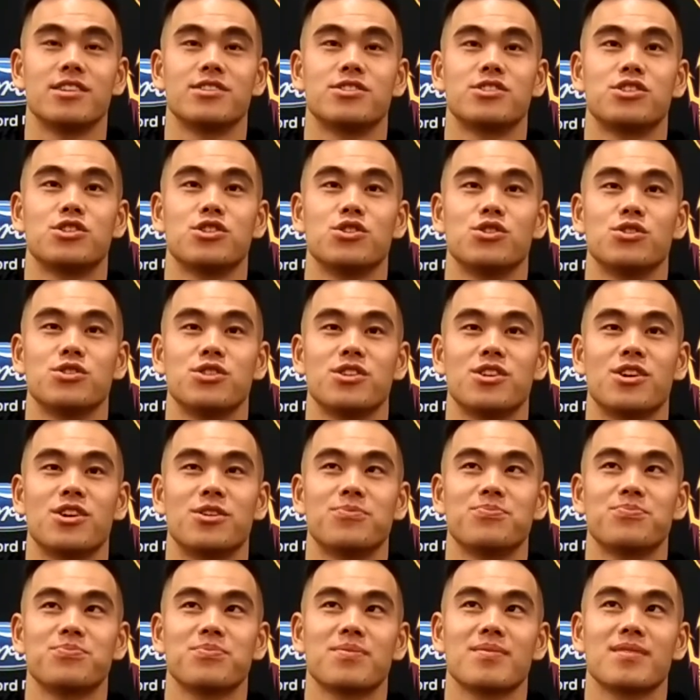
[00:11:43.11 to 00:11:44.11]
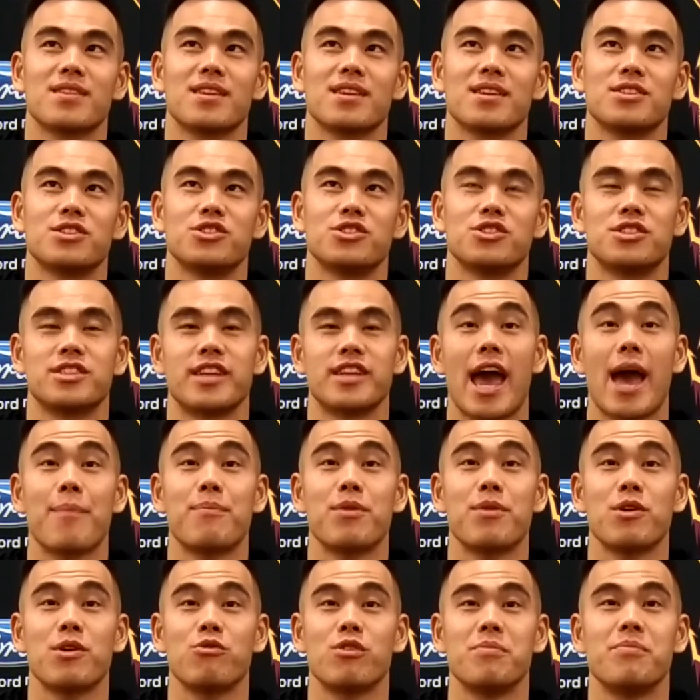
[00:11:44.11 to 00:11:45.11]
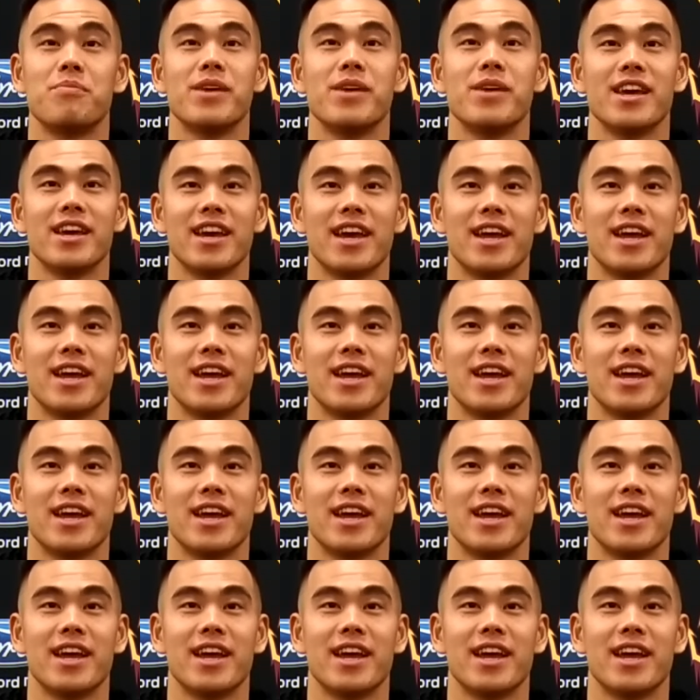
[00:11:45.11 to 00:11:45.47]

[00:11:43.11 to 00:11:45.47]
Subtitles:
to, you know, just happy with me.